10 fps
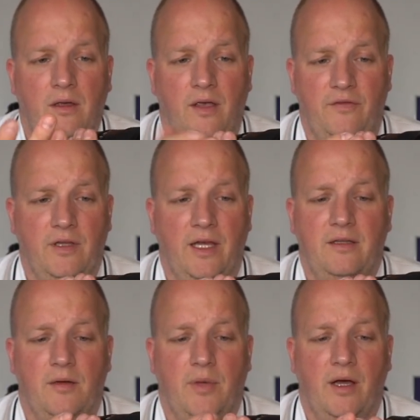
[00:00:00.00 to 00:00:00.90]
If you like
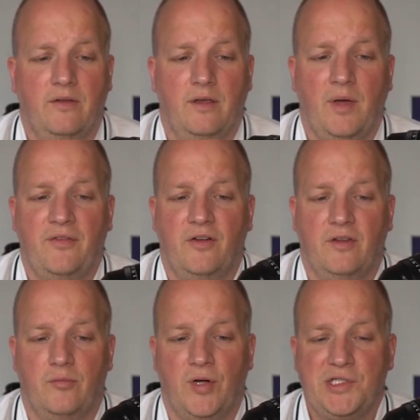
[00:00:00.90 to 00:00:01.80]
the unboxing, my first
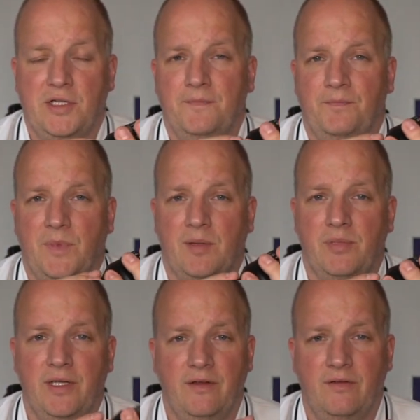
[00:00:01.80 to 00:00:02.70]
impression,
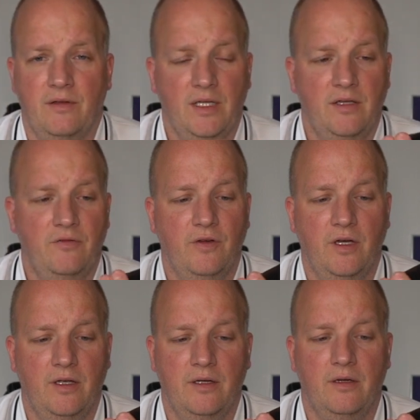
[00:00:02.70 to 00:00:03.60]
please leave
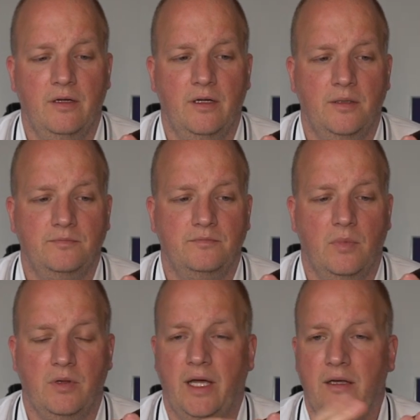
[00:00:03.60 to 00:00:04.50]
a
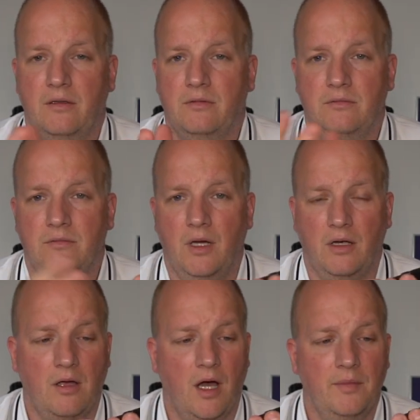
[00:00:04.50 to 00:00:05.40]
like, a
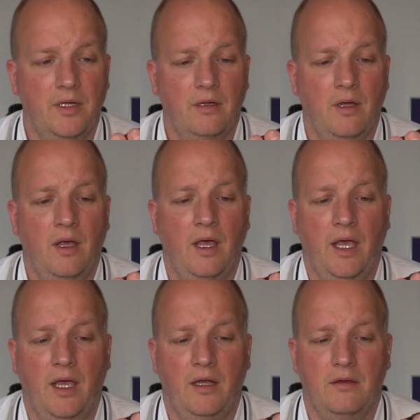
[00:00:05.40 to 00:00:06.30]
comment,
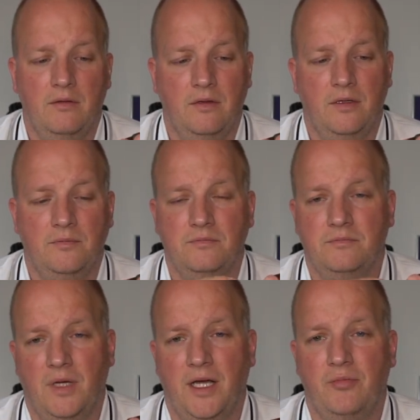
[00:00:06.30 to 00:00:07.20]
and
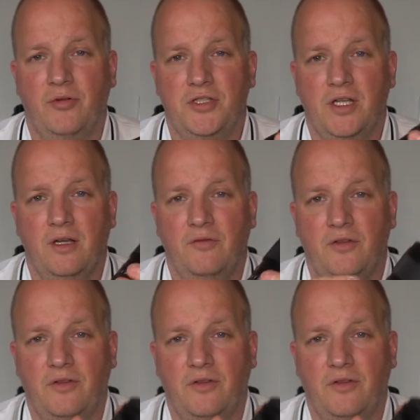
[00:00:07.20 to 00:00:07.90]
I'd appreciate it if you